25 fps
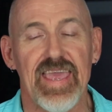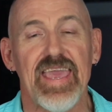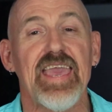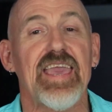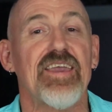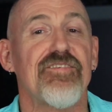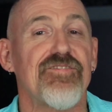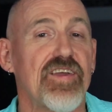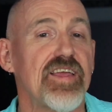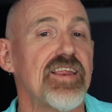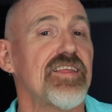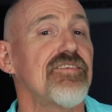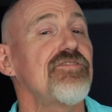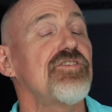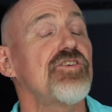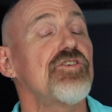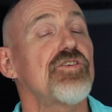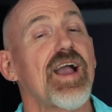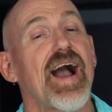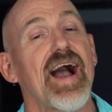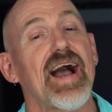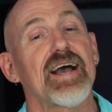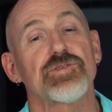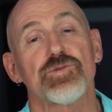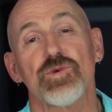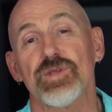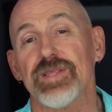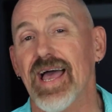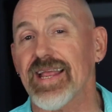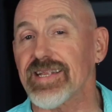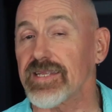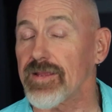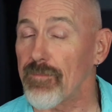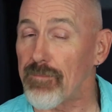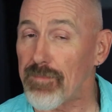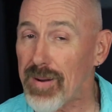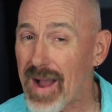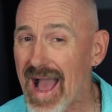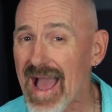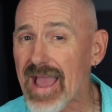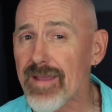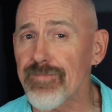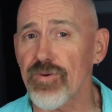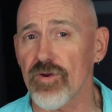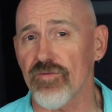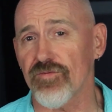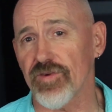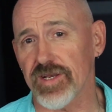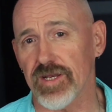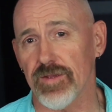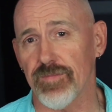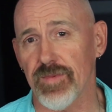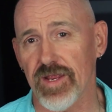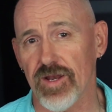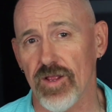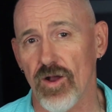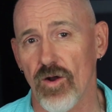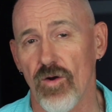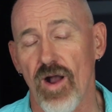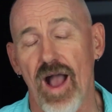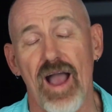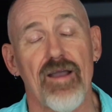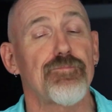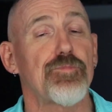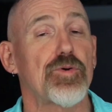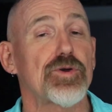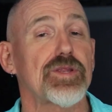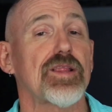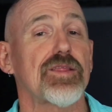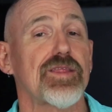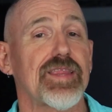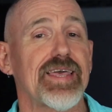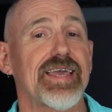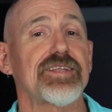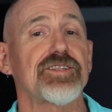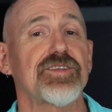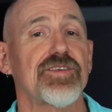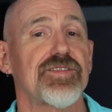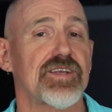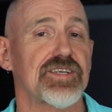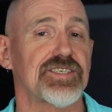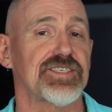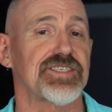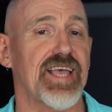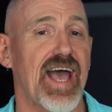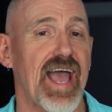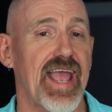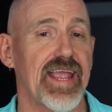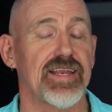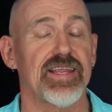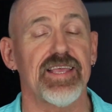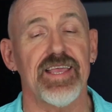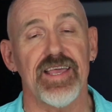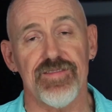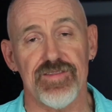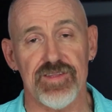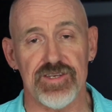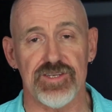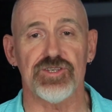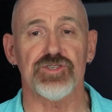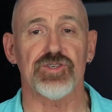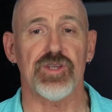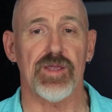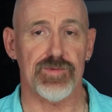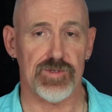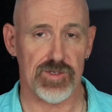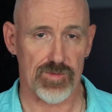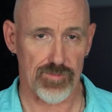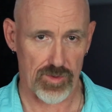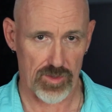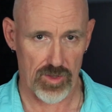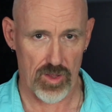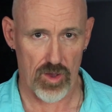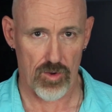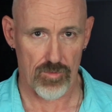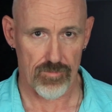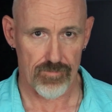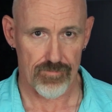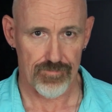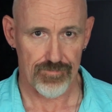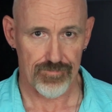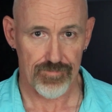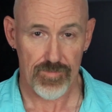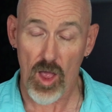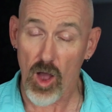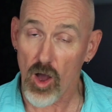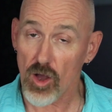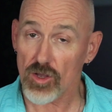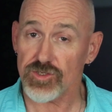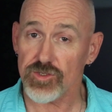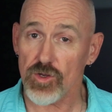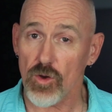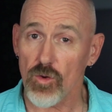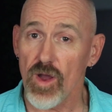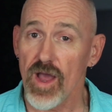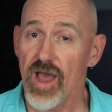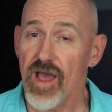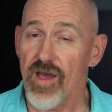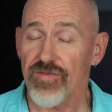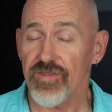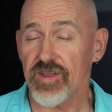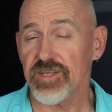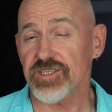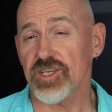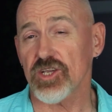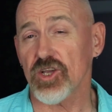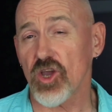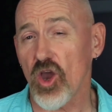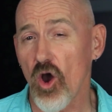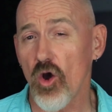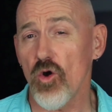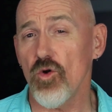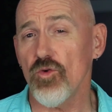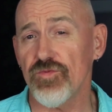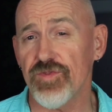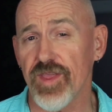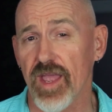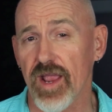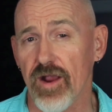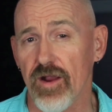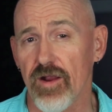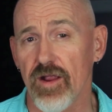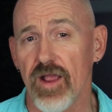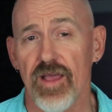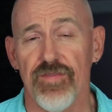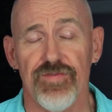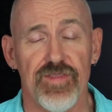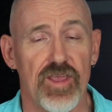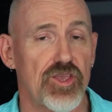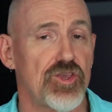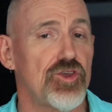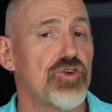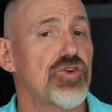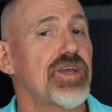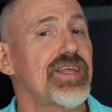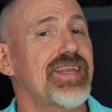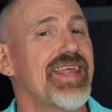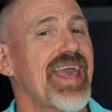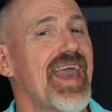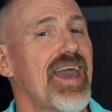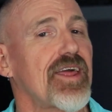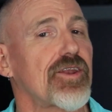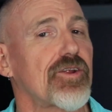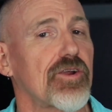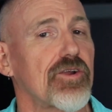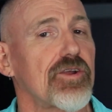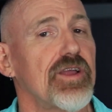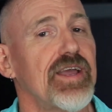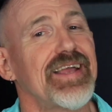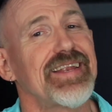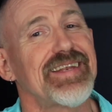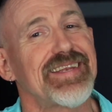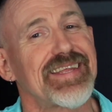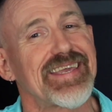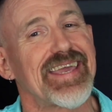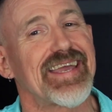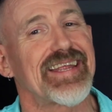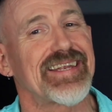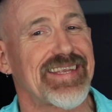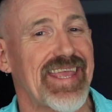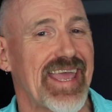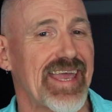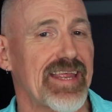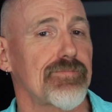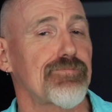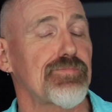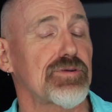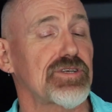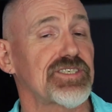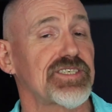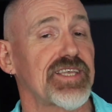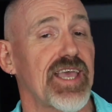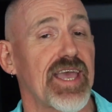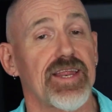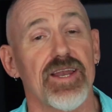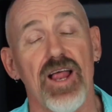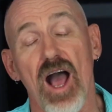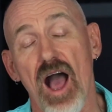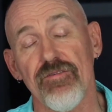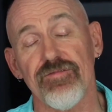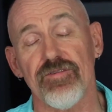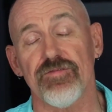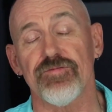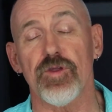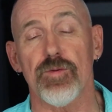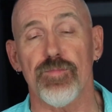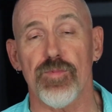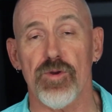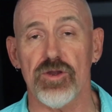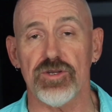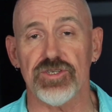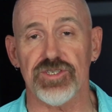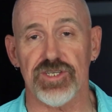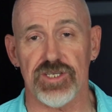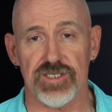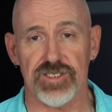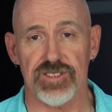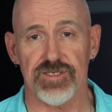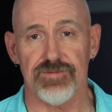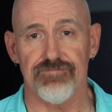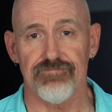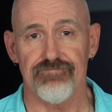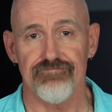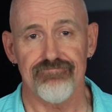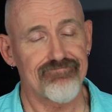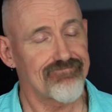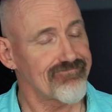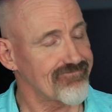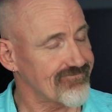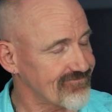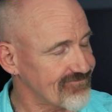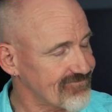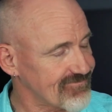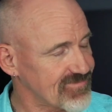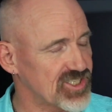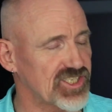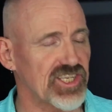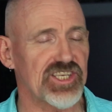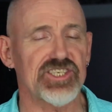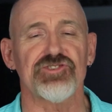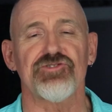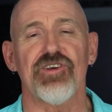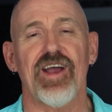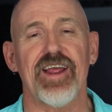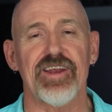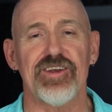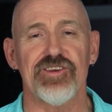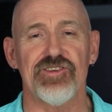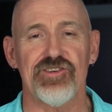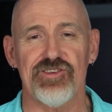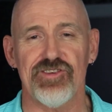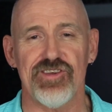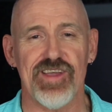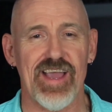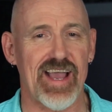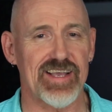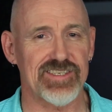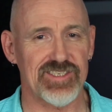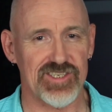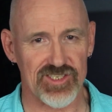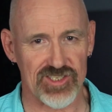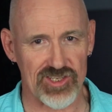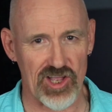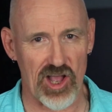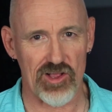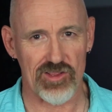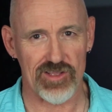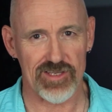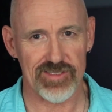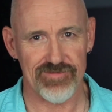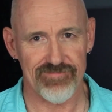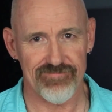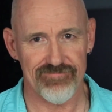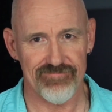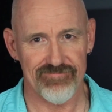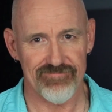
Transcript: If any of you guys would like to buy Perfect Amino, I put a link to their site in the description below. Also, there's a code there that you can enter to get ten percent off of your purchase. Just trying to do you guys a solid.